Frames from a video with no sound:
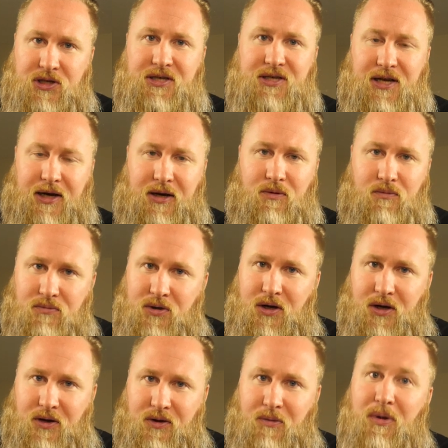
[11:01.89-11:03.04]

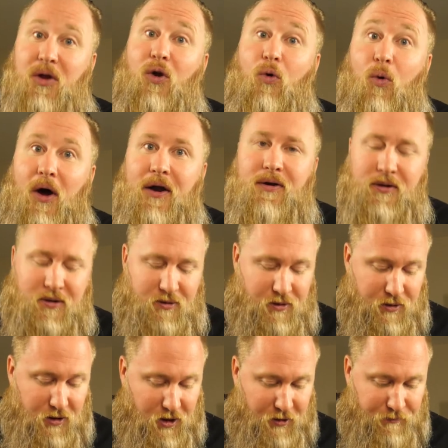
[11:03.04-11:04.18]
the middle one.
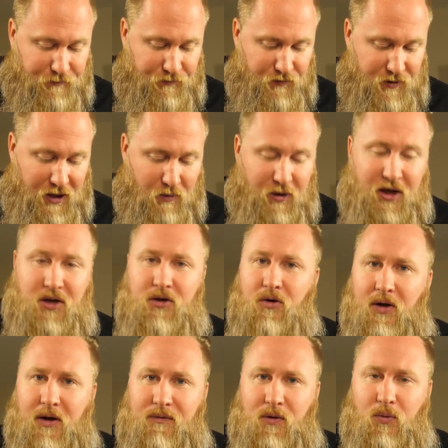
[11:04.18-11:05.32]
That way you
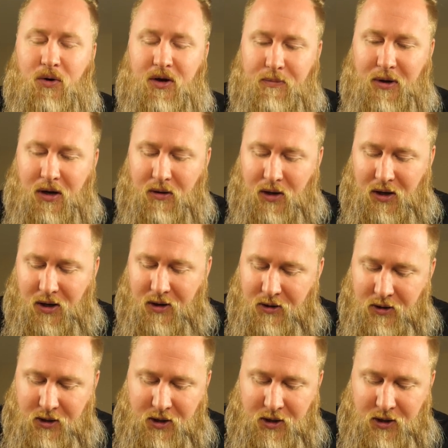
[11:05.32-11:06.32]
don't have to worry about